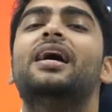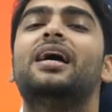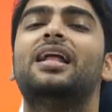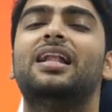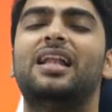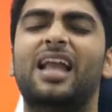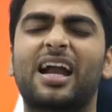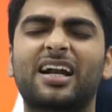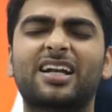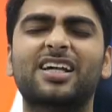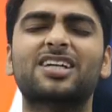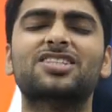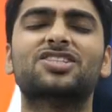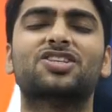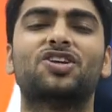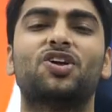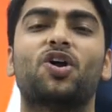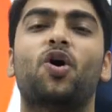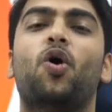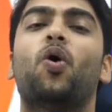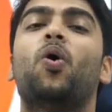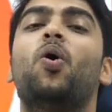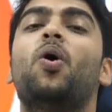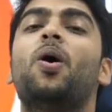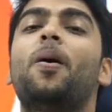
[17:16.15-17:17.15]
Let us
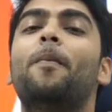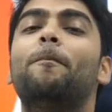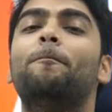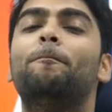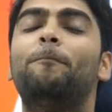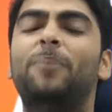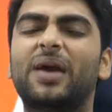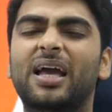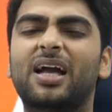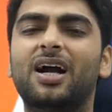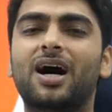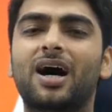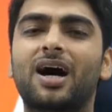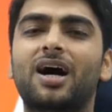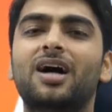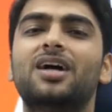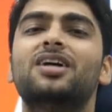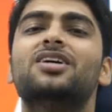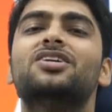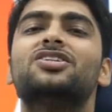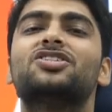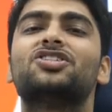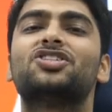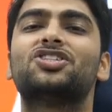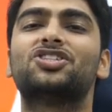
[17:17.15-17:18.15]
grow bigger,
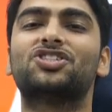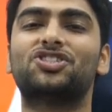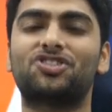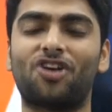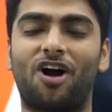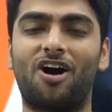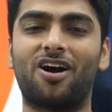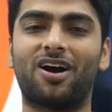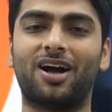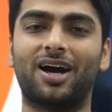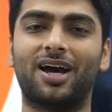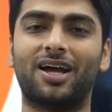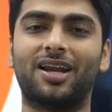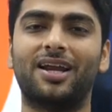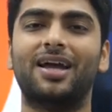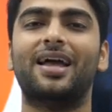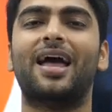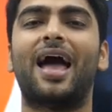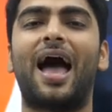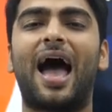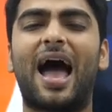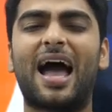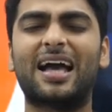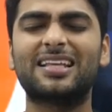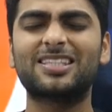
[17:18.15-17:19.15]
stronger
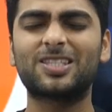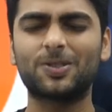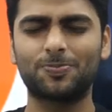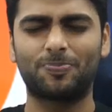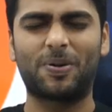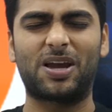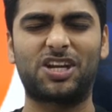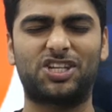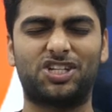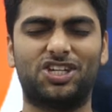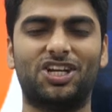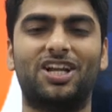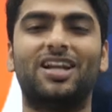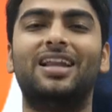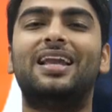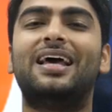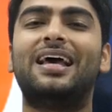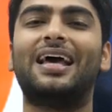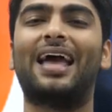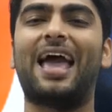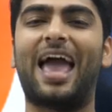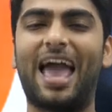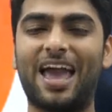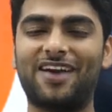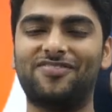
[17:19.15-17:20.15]
and special
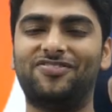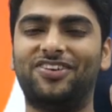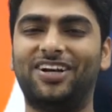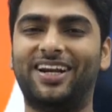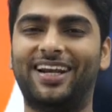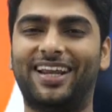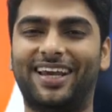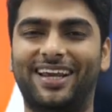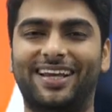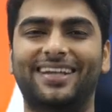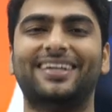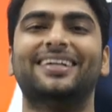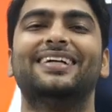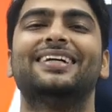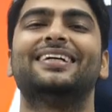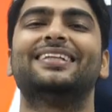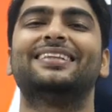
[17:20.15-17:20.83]
every day.